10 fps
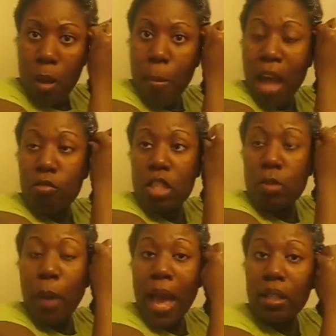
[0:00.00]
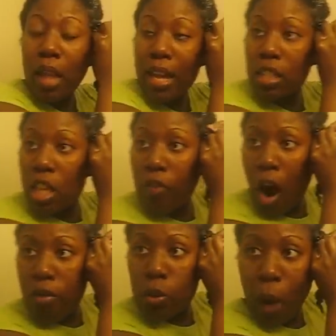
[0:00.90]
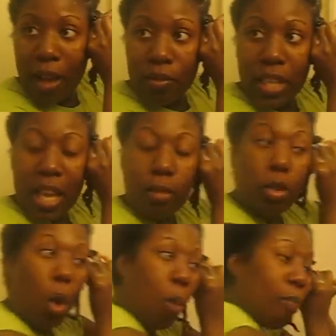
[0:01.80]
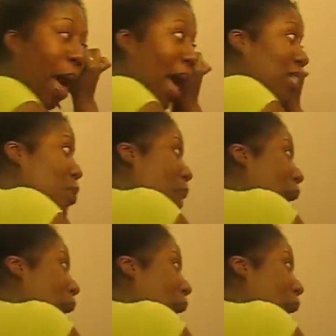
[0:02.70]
Men respect, like Steve Harvey's wife did, bags are